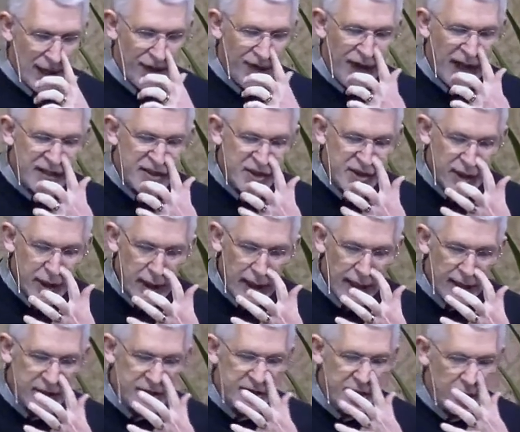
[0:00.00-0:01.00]
Thus
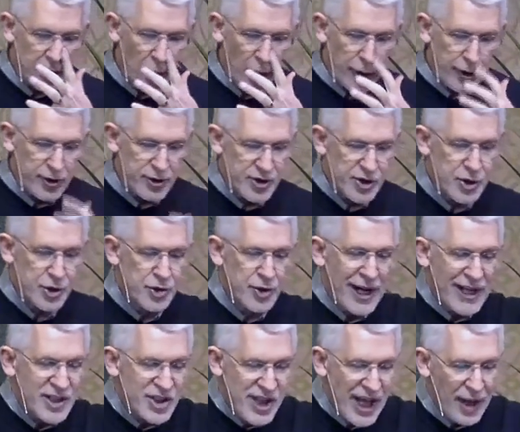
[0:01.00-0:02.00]
declares the Lord who
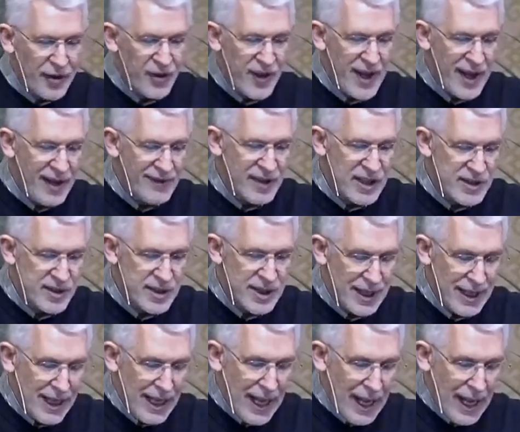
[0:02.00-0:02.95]
stretched out the heavens